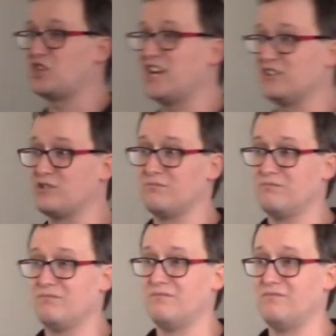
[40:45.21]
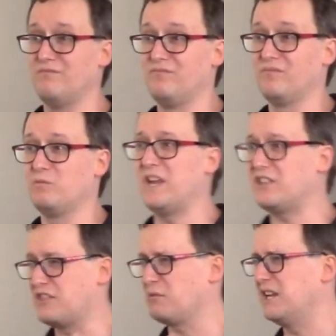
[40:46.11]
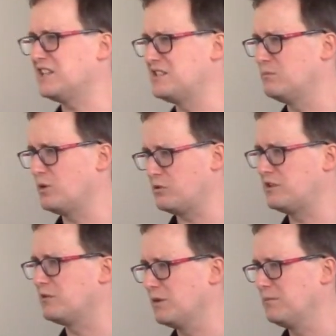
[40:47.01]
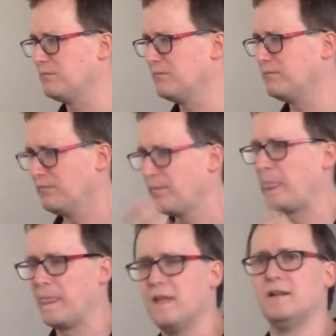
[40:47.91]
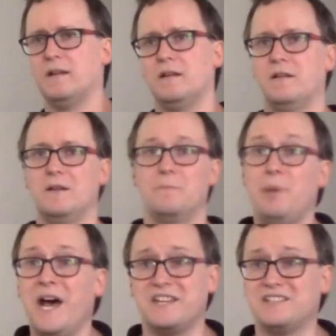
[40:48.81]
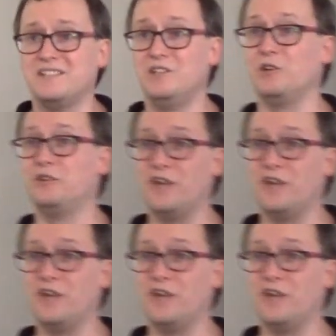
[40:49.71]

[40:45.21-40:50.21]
change. We had 3 hits in both, didn't we? But you'll